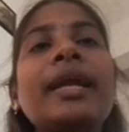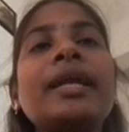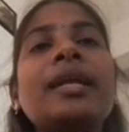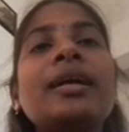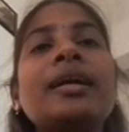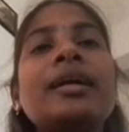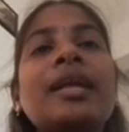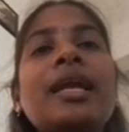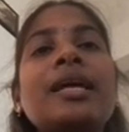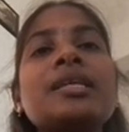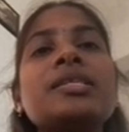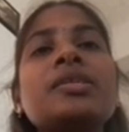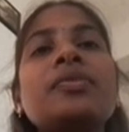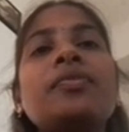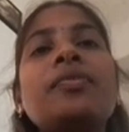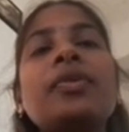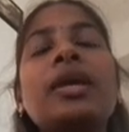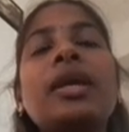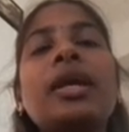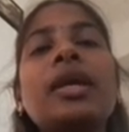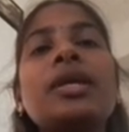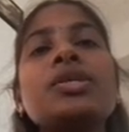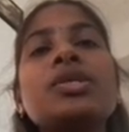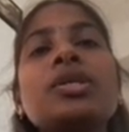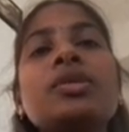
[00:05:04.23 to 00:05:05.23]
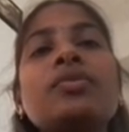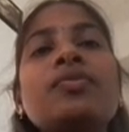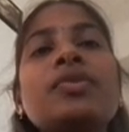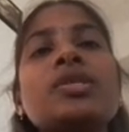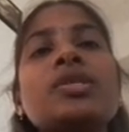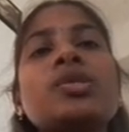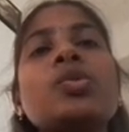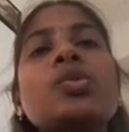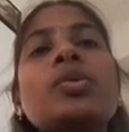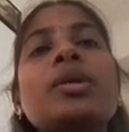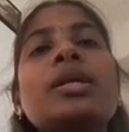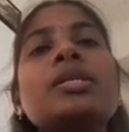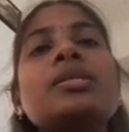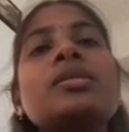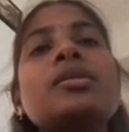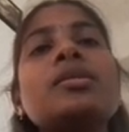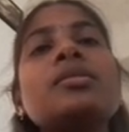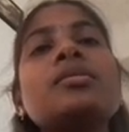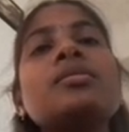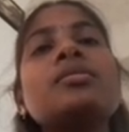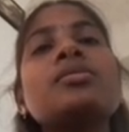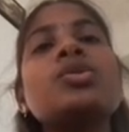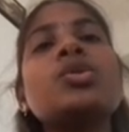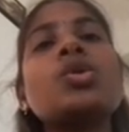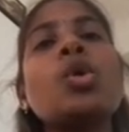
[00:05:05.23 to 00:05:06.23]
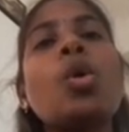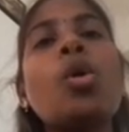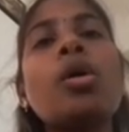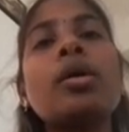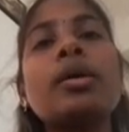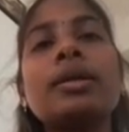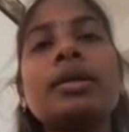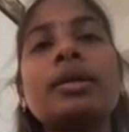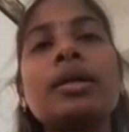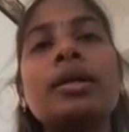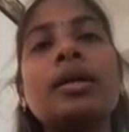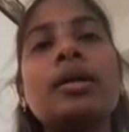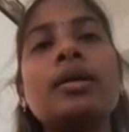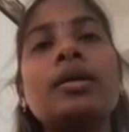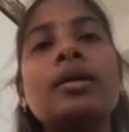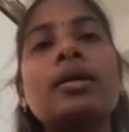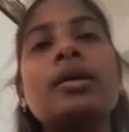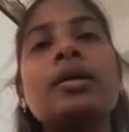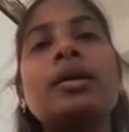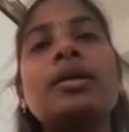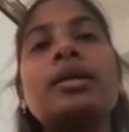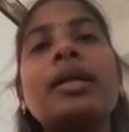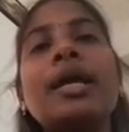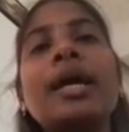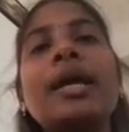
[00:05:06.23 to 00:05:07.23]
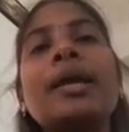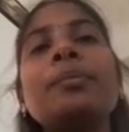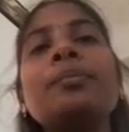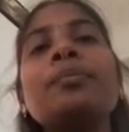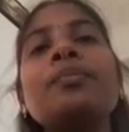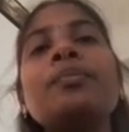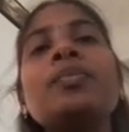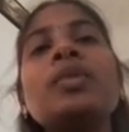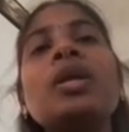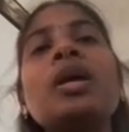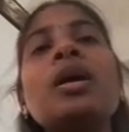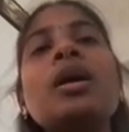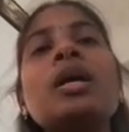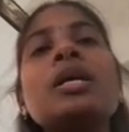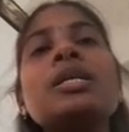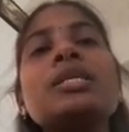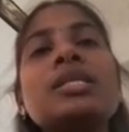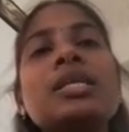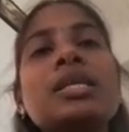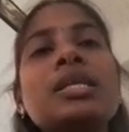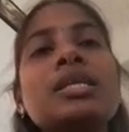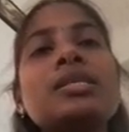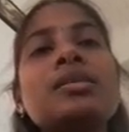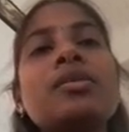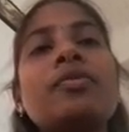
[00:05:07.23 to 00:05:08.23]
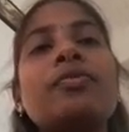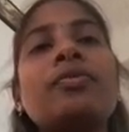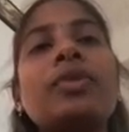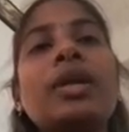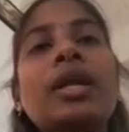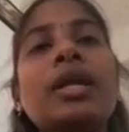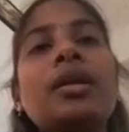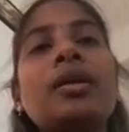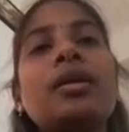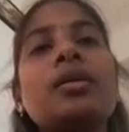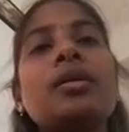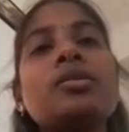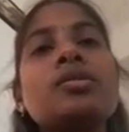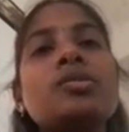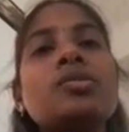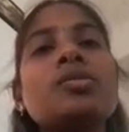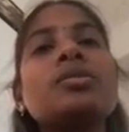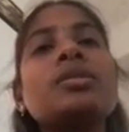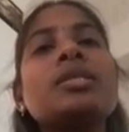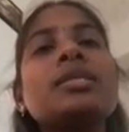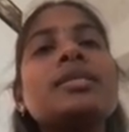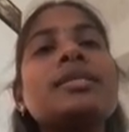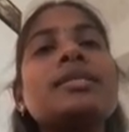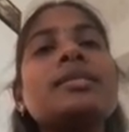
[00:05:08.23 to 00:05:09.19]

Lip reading: classification. First one is a stock time series of data. So this is